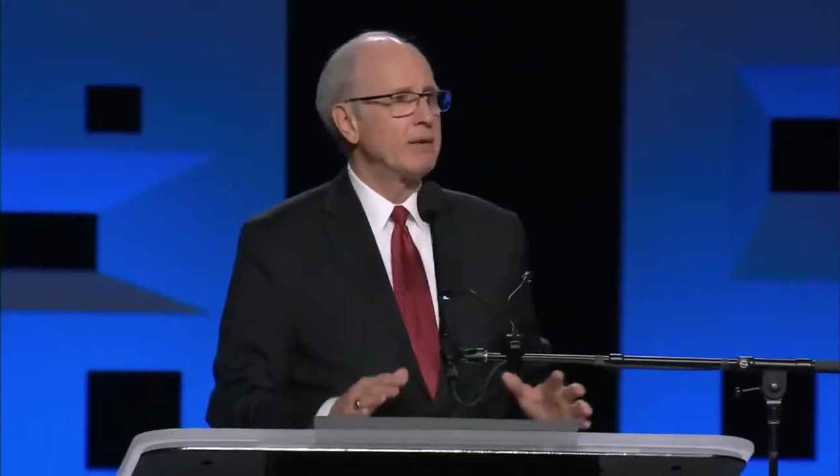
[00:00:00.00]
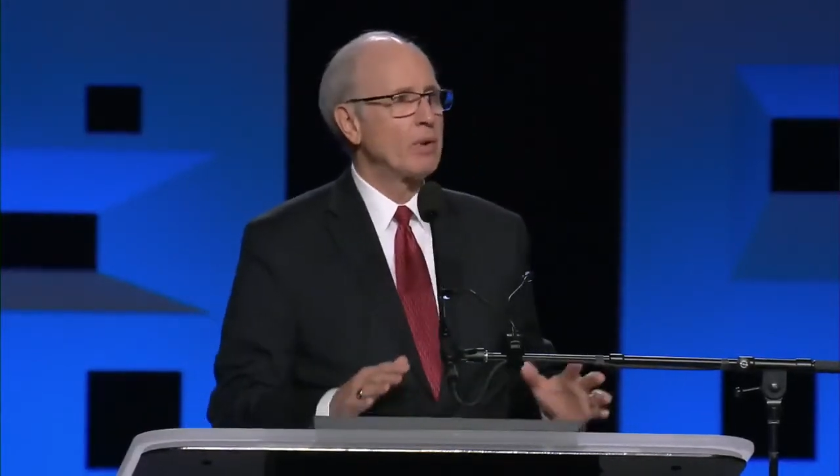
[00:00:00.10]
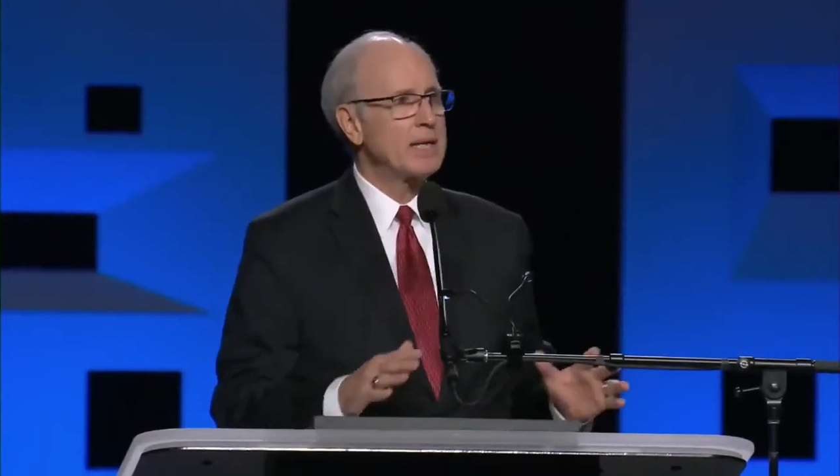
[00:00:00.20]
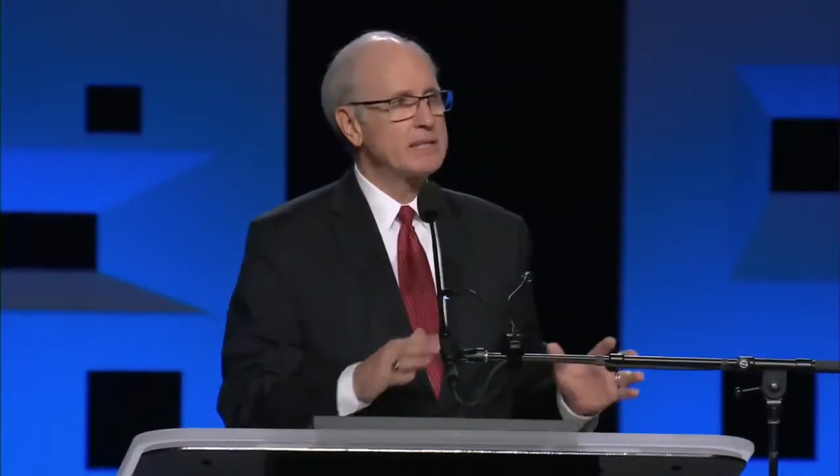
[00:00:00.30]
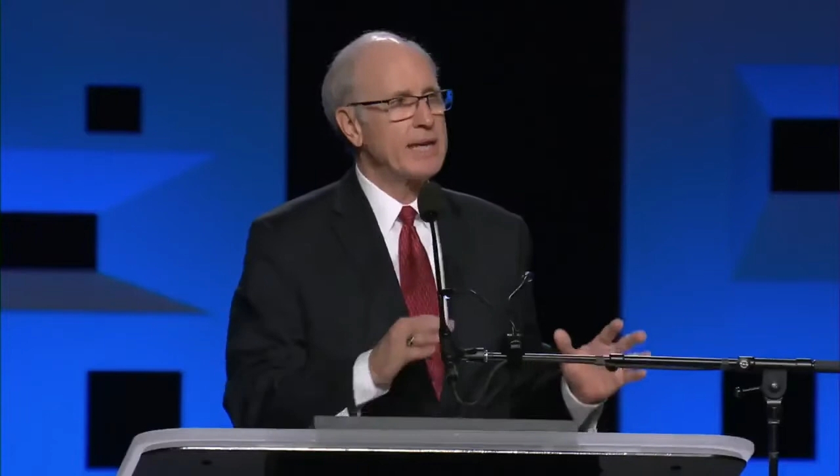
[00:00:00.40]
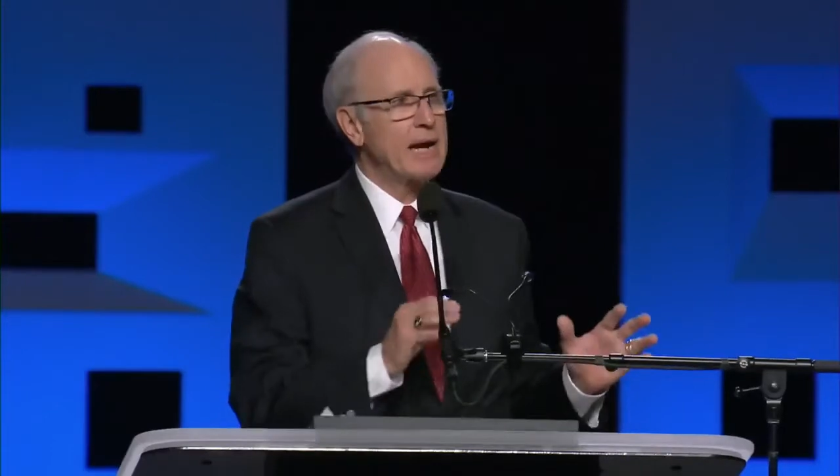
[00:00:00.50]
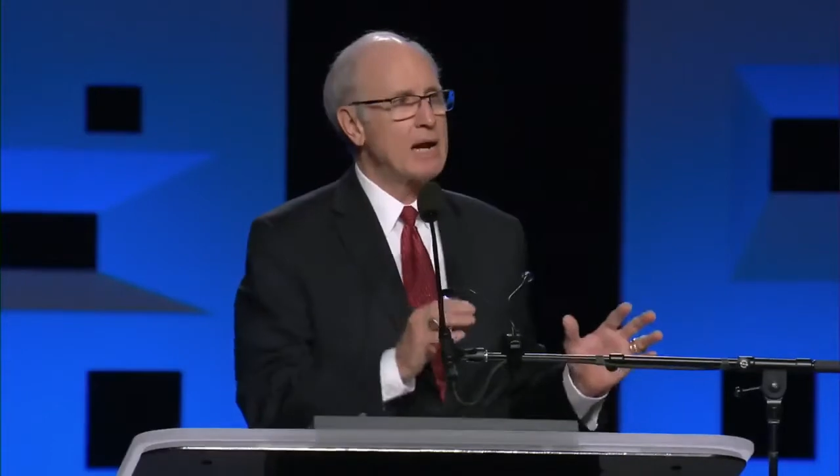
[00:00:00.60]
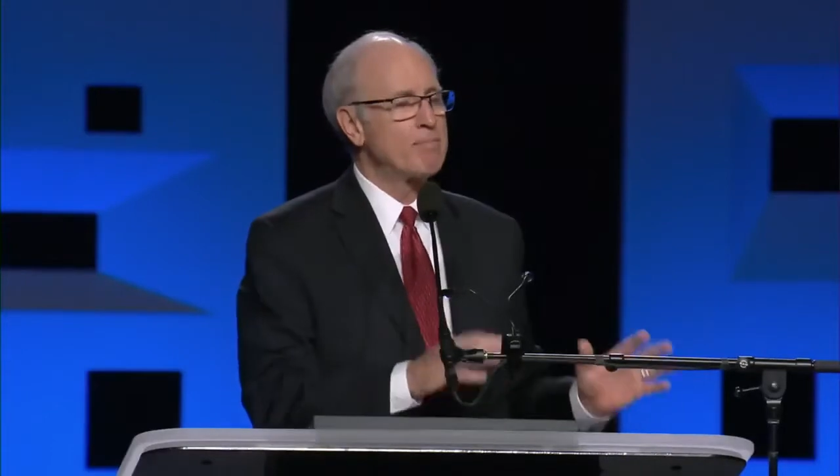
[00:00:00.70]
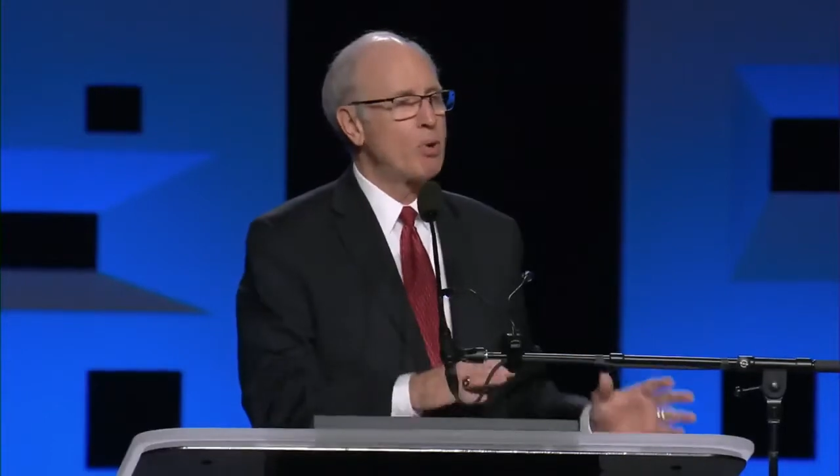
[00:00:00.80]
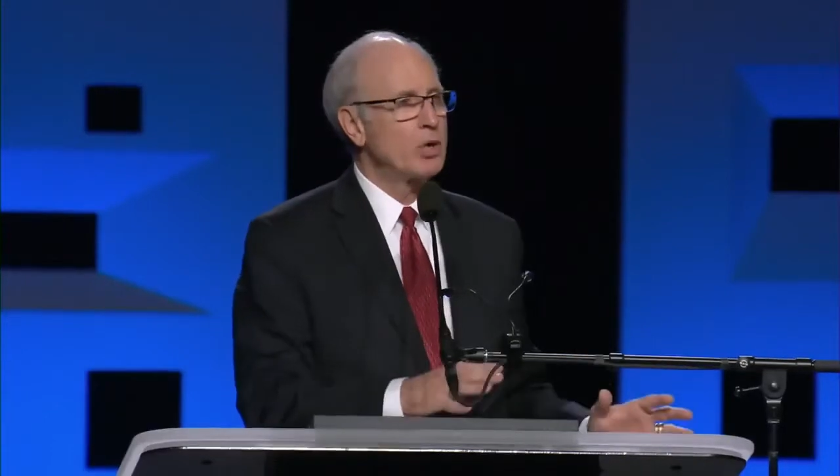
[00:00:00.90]
when I say
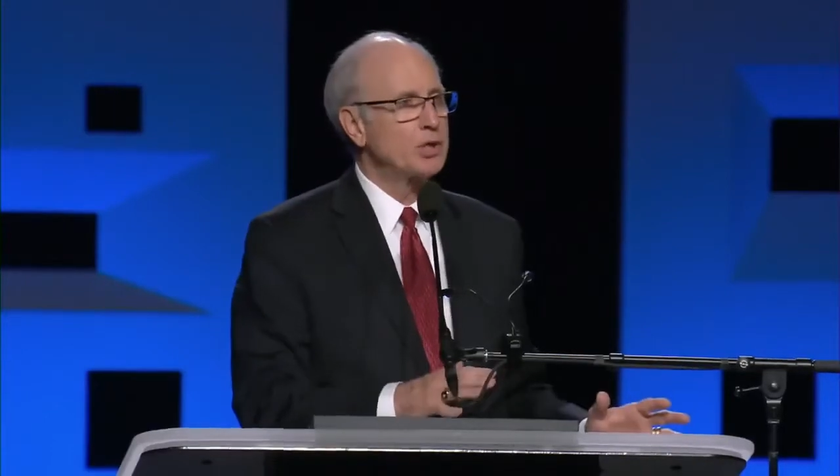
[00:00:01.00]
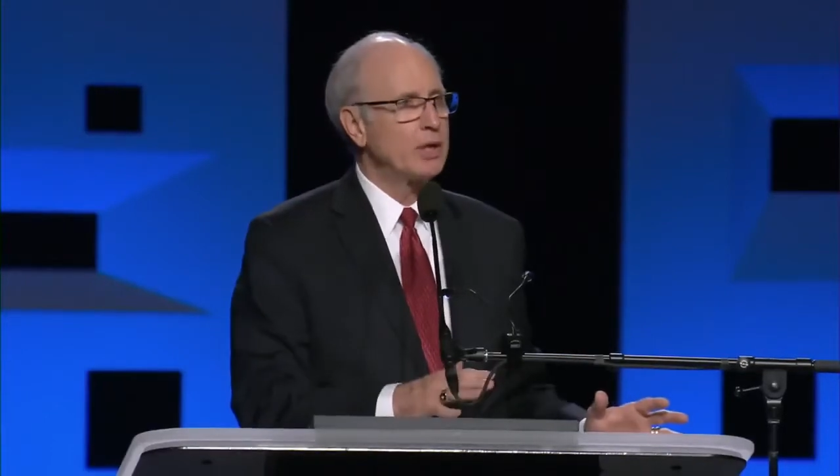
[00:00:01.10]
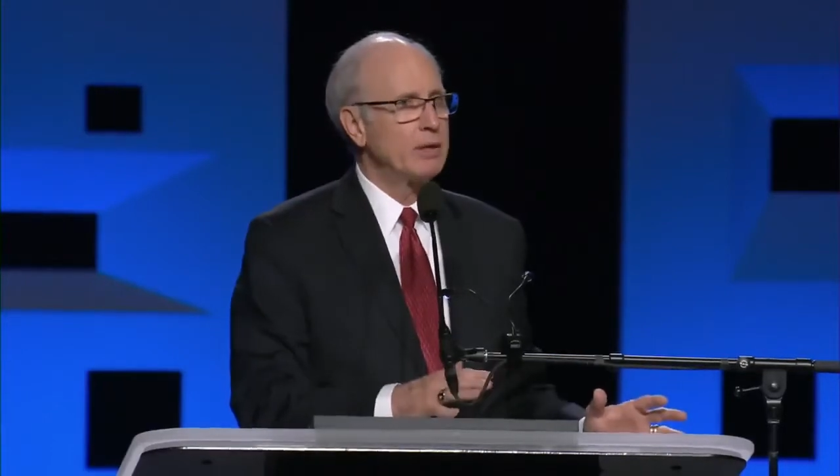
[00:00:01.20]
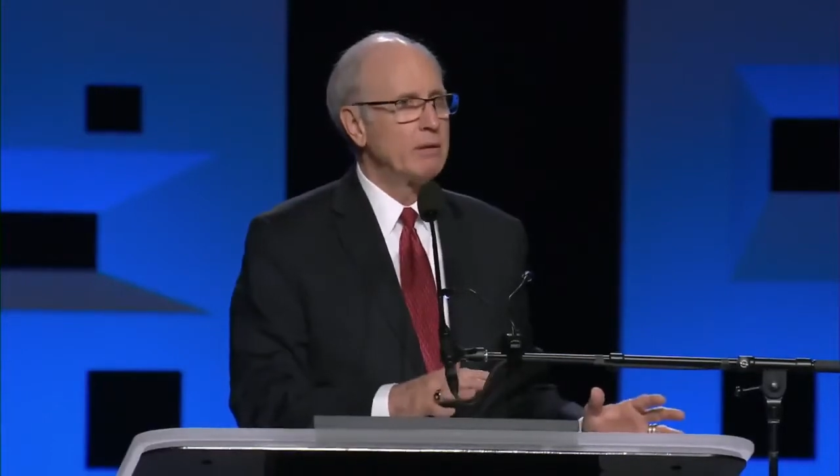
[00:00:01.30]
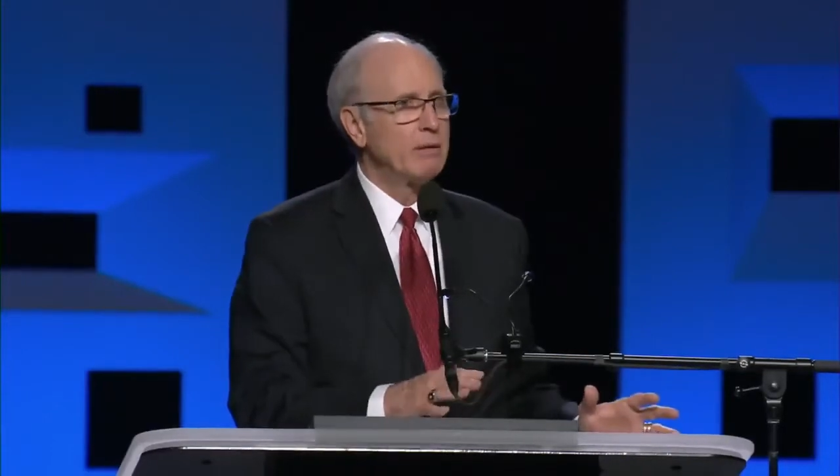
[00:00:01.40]
our portion